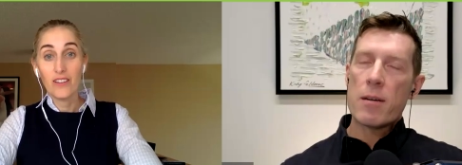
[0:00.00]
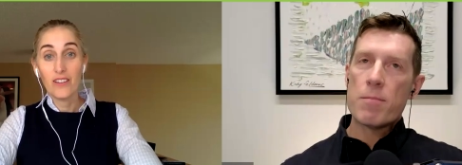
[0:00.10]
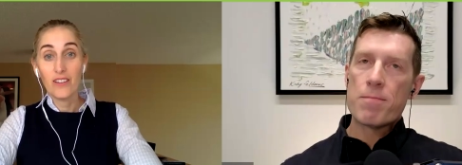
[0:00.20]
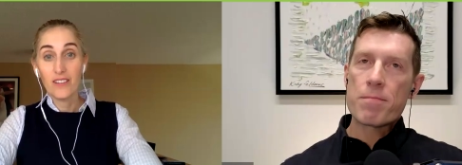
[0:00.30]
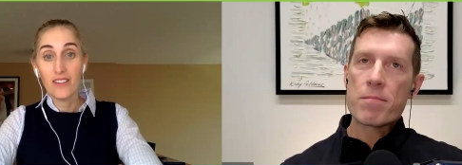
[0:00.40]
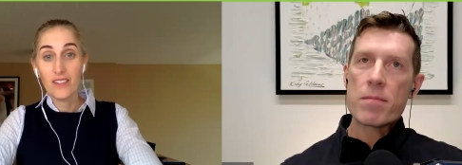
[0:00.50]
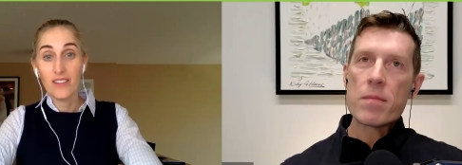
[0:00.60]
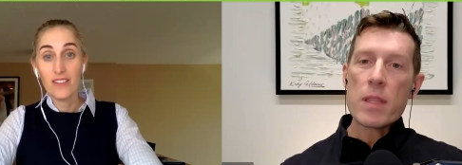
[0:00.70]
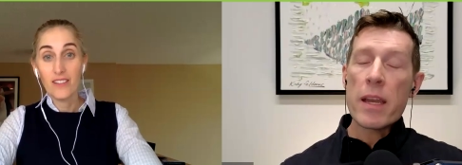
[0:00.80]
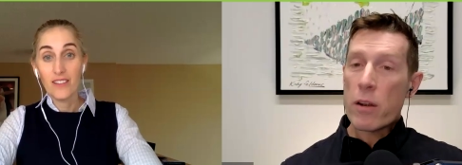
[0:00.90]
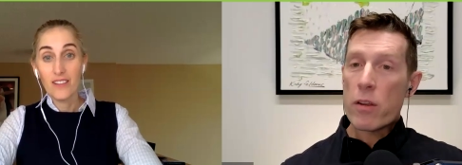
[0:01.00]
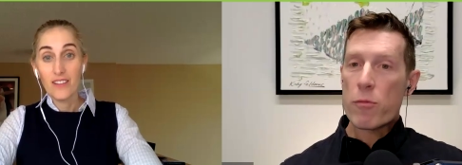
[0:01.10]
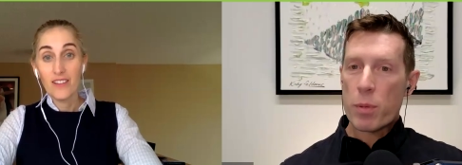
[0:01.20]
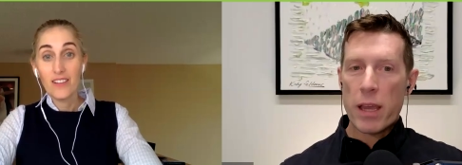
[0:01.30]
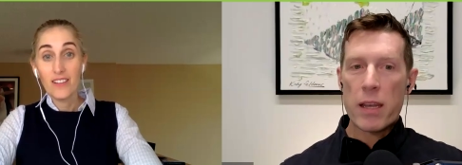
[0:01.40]
Speaker 1: Um, area of
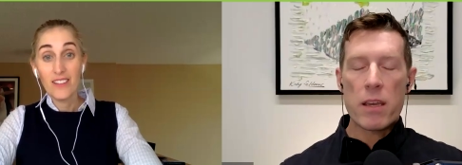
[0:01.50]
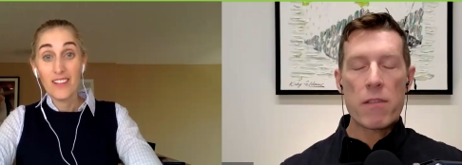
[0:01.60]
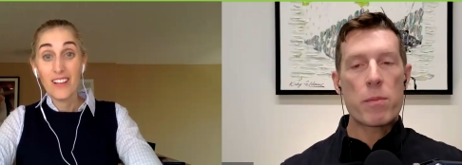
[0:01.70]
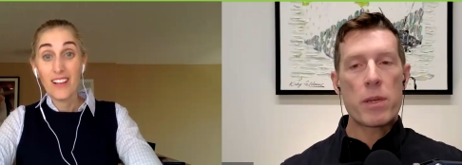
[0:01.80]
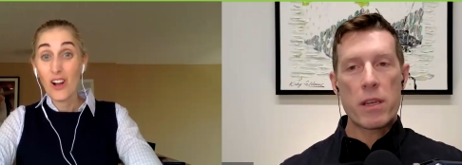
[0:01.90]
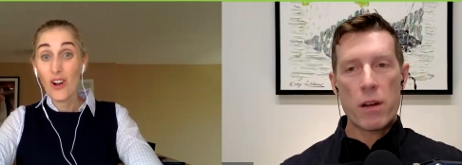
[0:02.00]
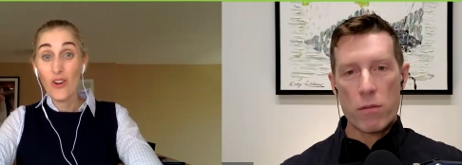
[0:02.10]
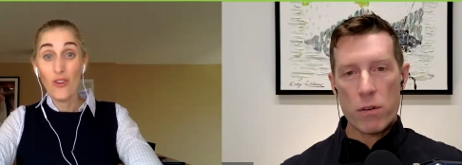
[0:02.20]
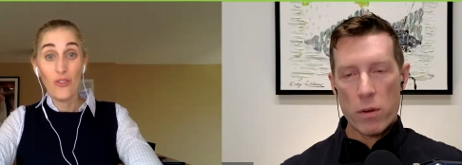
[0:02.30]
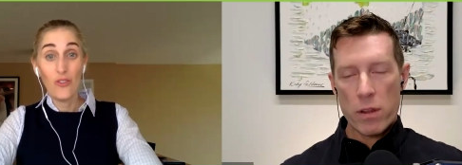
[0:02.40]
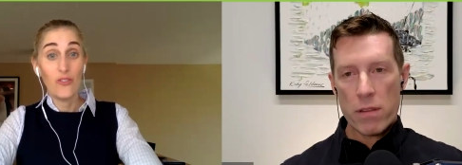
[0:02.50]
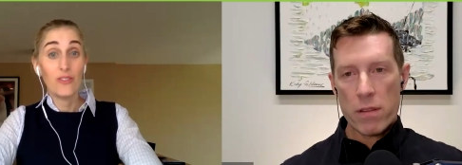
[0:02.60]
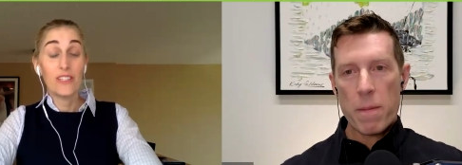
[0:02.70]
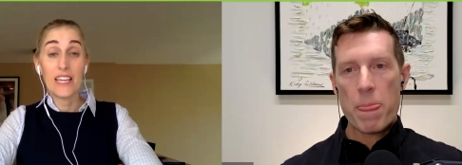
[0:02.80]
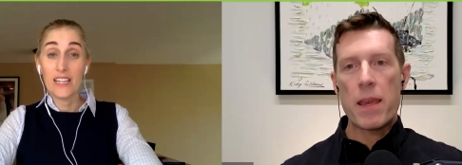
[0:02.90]
planning you have to be careful oh. with.
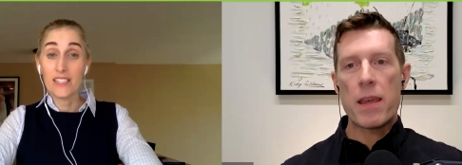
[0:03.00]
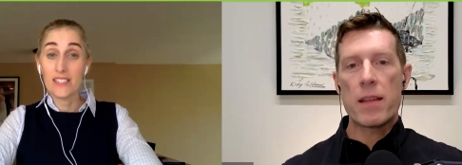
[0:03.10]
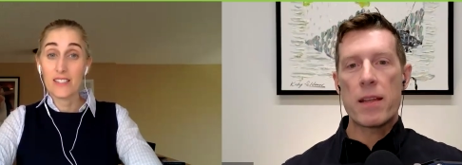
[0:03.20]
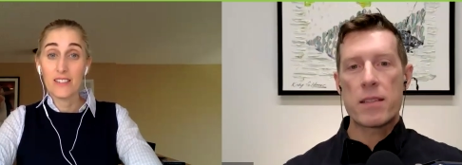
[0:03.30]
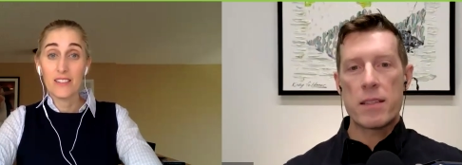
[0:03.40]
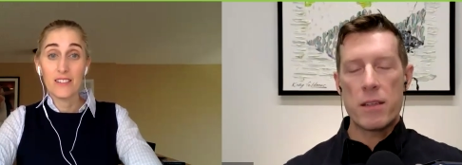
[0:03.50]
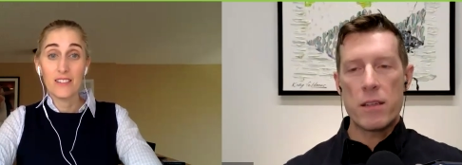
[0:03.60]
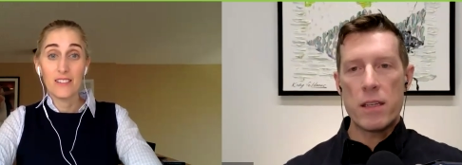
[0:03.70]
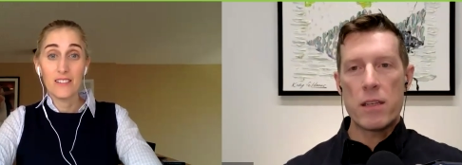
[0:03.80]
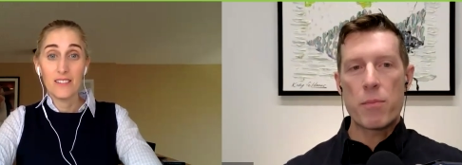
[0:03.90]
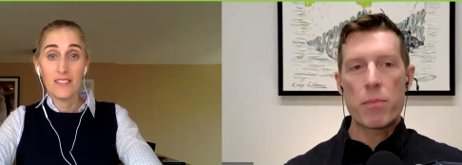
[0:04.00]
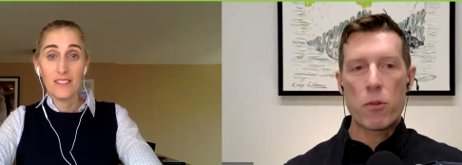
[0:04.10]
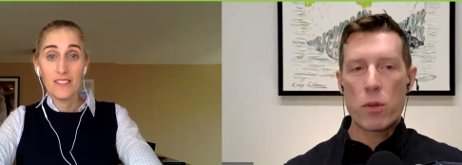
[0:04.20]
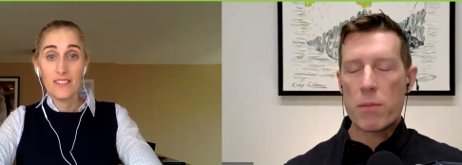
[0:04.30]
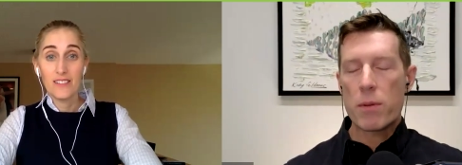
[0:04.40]
Yes. And you, you, need to
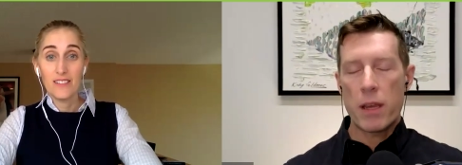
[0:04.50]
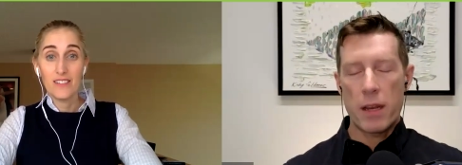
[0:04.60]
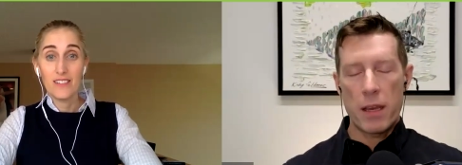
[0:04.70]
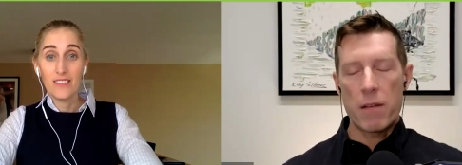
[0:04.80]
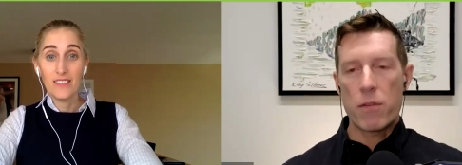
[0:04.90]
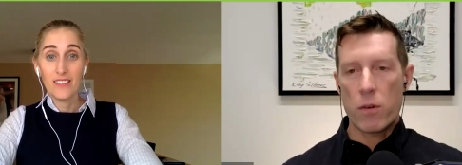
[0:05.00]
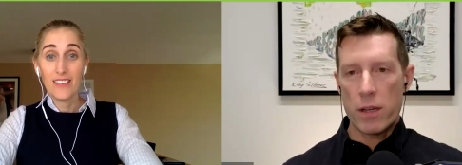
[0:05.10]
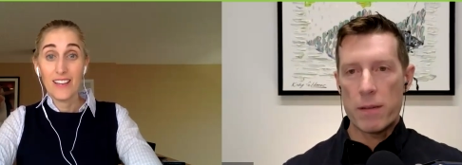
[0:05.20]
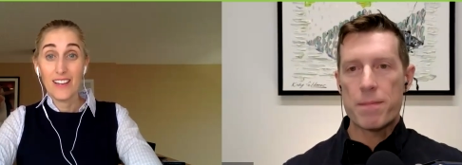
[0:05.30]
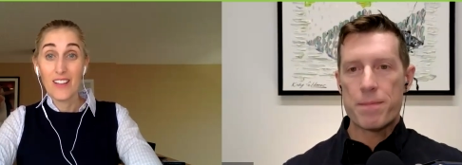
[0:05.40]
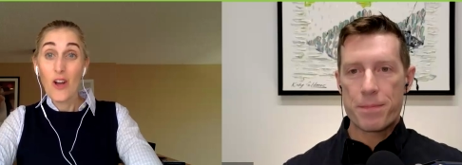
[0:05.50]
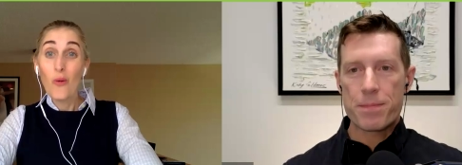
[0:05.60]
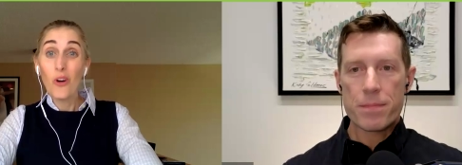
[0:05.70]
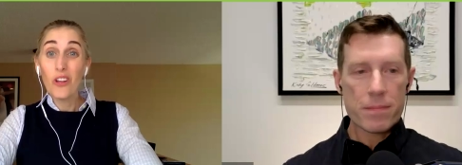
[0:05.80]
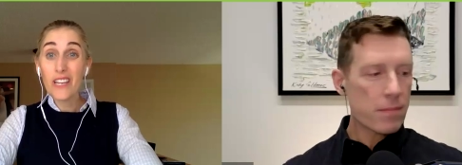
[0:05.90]
really plan ahead for it. Yeah.
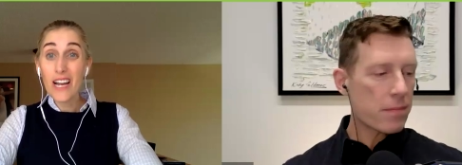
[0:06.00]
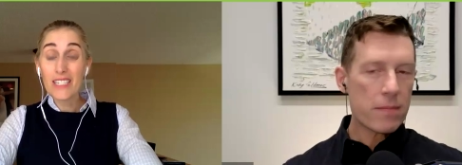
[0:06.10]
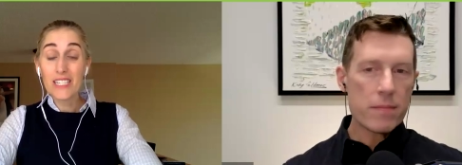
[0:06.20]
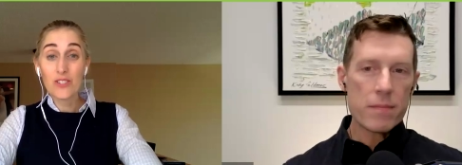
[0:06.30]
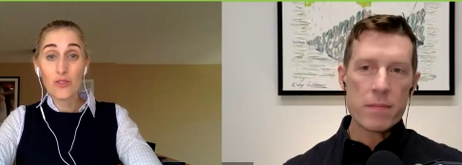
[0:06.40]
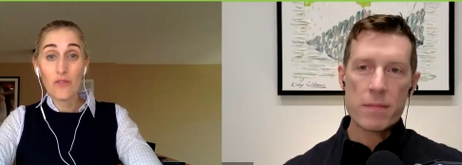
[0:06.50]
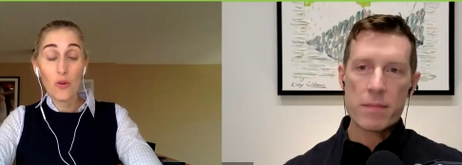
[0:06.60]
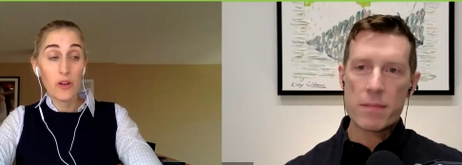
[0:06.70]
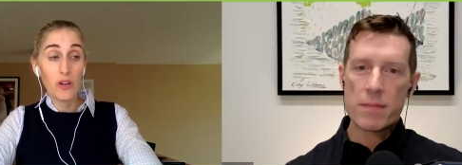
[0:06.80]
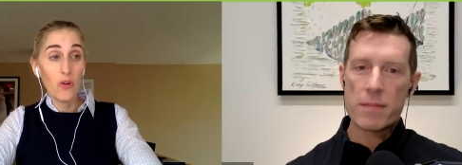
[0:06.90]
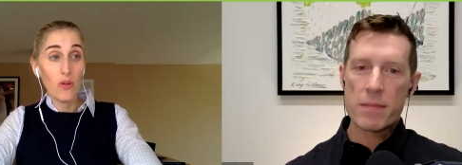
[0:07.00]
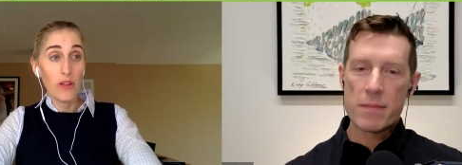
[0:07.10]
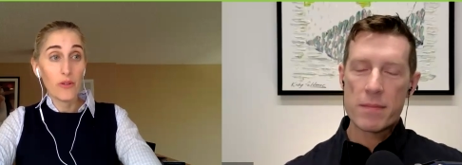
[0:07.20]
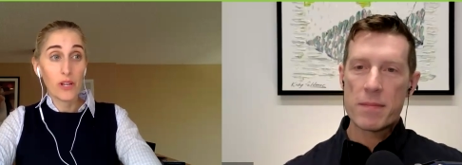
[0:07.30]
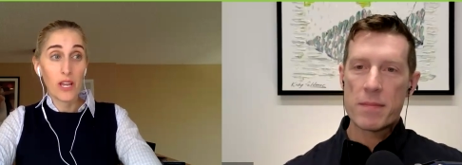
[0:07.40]
Speaker 2: Well, and not to sort of open a whole
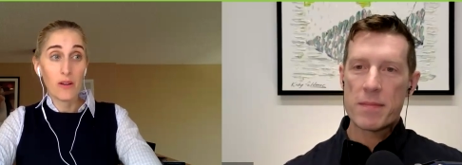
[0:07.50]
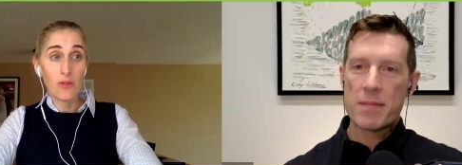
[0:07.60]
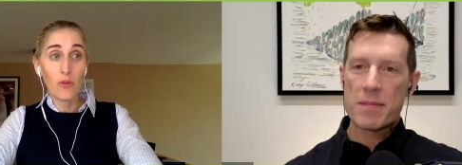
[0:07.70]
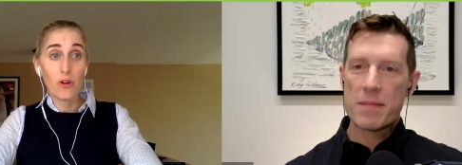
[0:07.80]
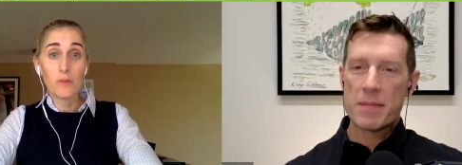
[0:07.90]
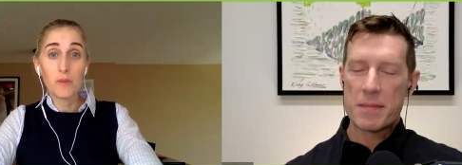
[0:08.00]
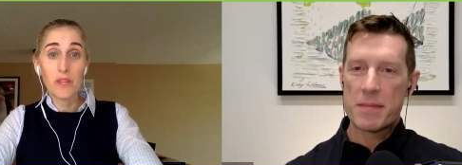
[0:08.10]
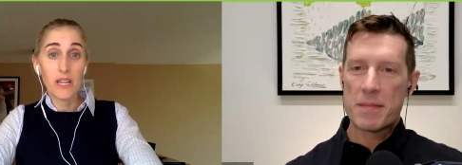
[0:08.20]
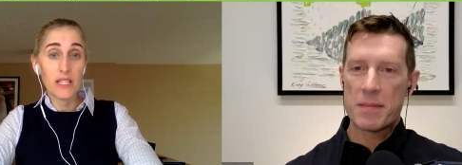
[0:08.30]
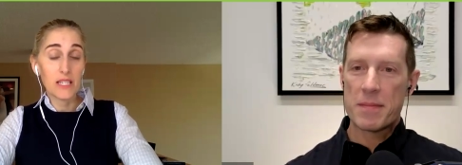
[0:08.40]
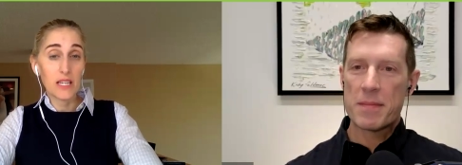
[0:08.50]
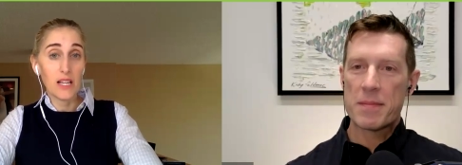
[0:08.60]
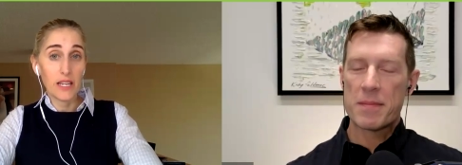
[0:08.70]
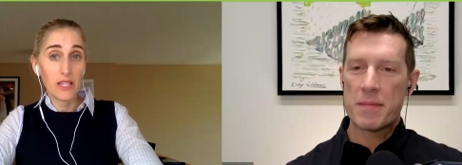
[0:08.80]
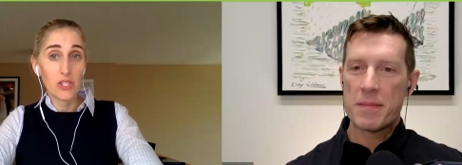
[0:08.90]
other can of worms, but then it's the
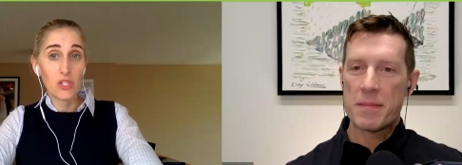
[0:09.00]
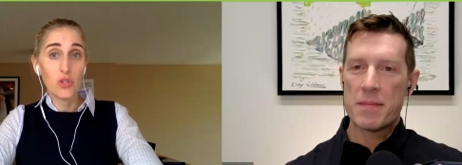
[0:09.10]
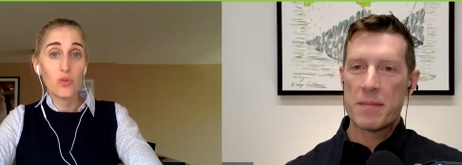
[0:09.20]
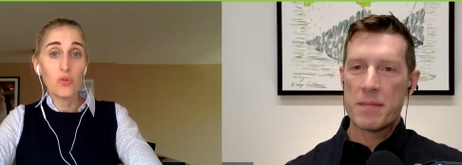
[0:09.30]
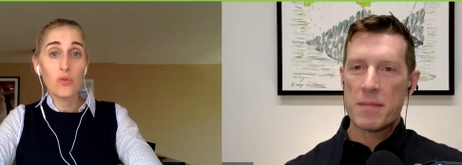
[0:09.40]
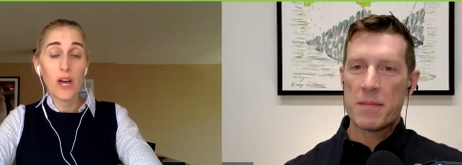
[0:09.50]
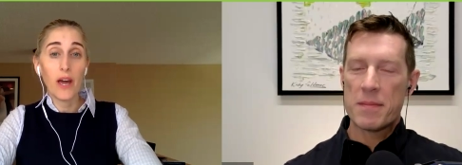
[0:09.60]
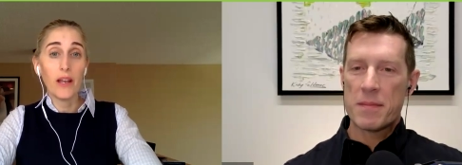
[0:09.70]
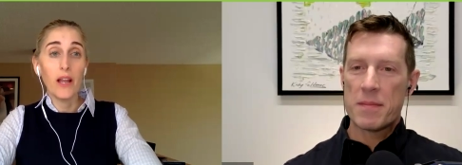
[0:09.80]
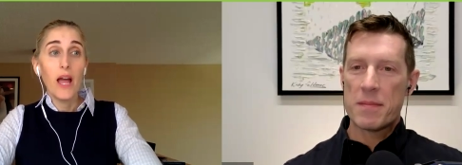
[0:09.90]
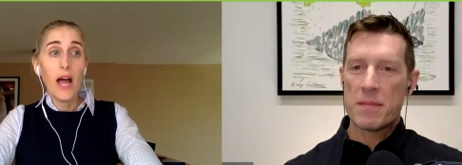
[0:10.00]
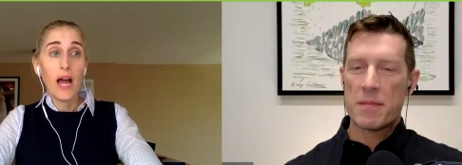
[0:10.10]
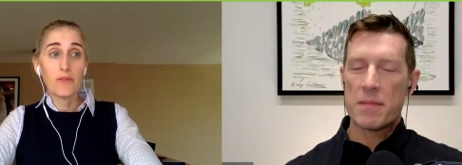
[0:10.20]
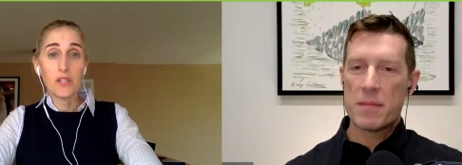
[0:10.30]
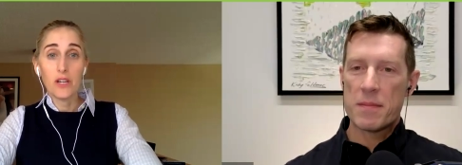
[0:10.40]
clients too that
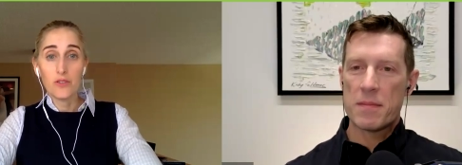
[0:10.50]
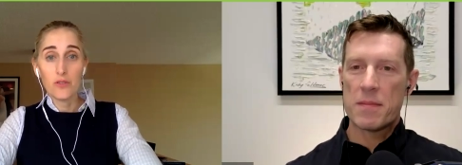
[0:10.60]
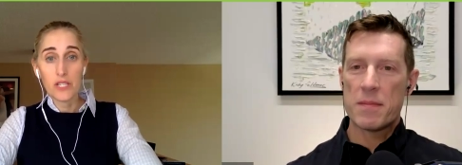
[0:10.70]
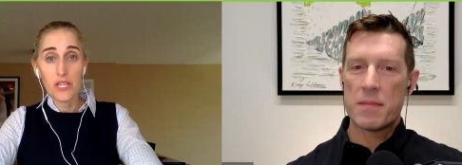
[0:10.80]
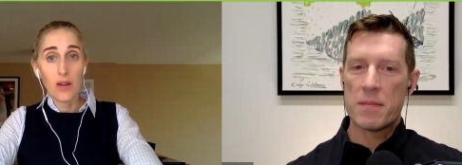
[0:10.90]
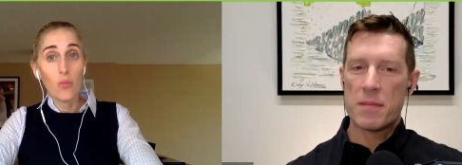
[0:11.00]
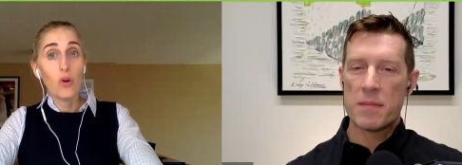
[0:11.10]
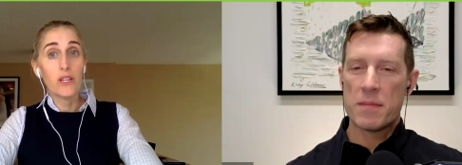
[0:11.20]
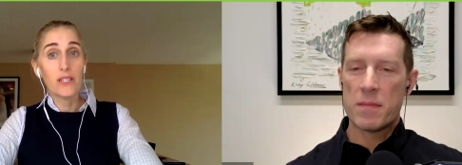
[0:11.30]
have to understand what